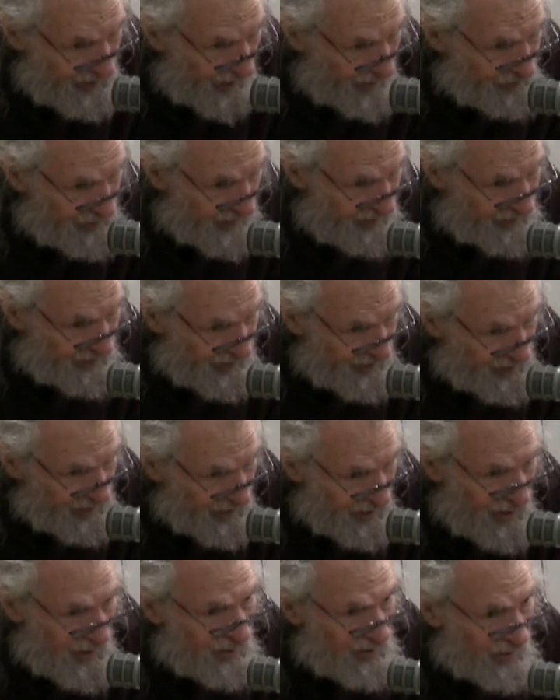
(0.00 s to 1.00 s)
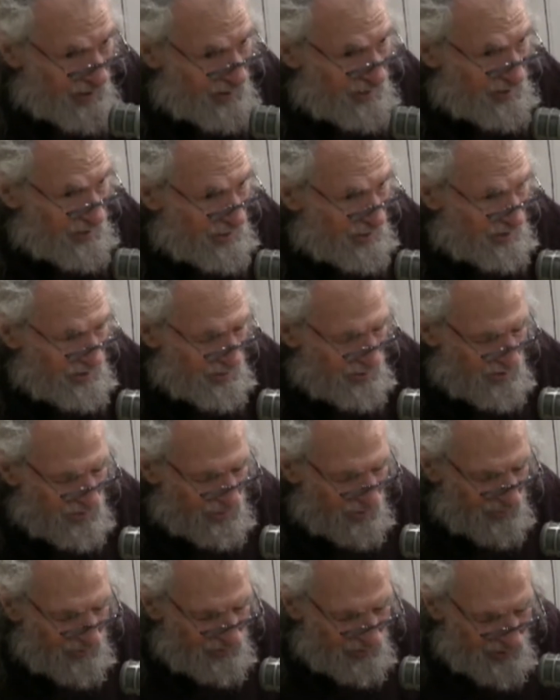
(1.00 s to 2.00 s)
clack, clack, clack, and and
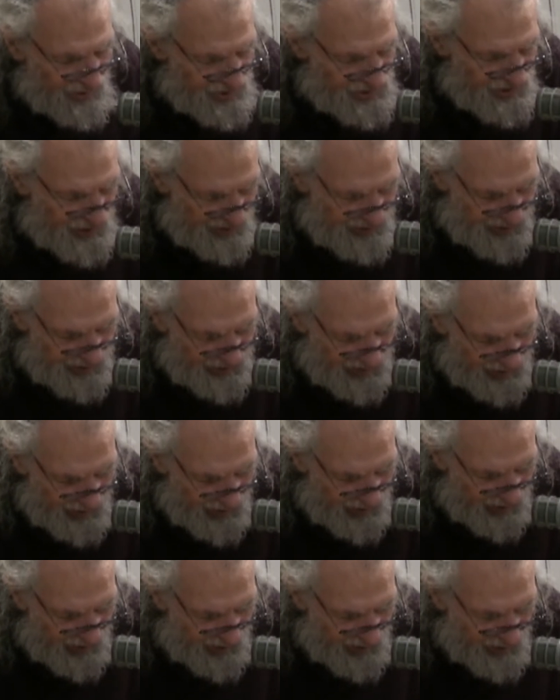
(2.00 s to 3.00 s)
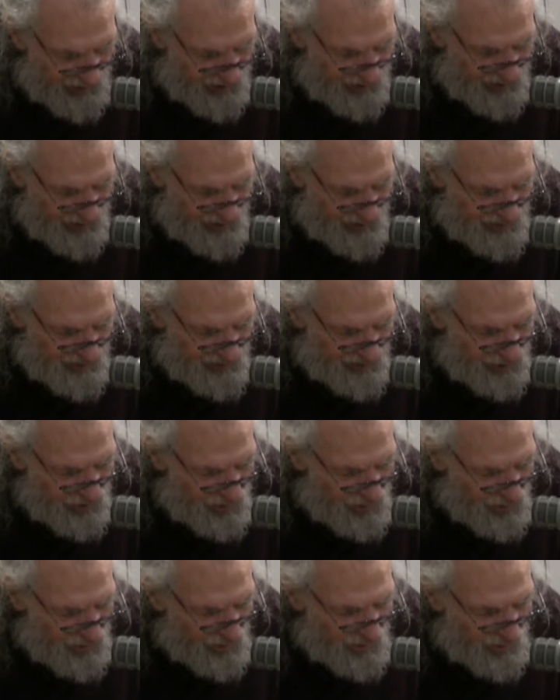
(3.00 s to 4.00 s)
so you would set uh,
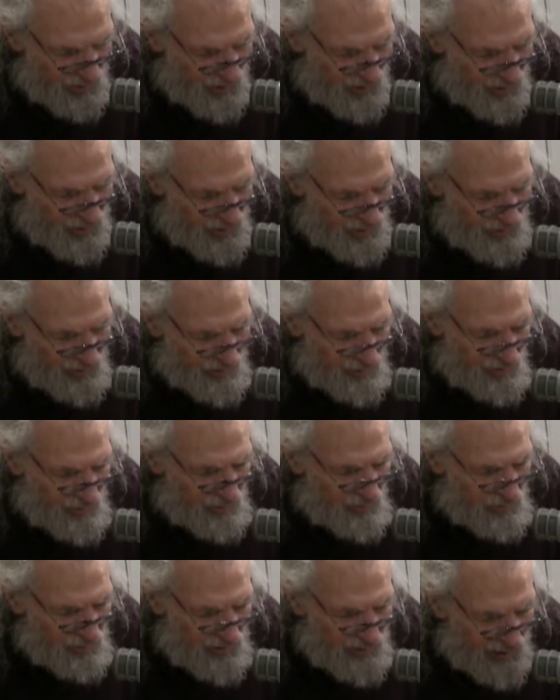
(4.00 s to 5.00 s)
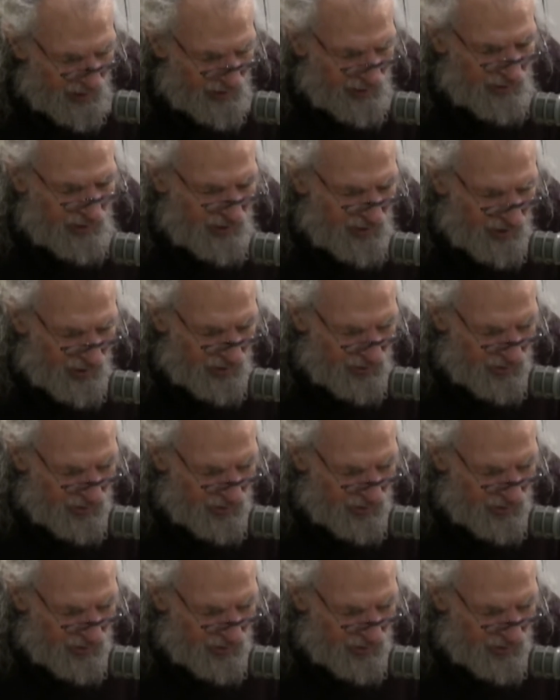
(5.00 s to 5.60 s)
uh, lead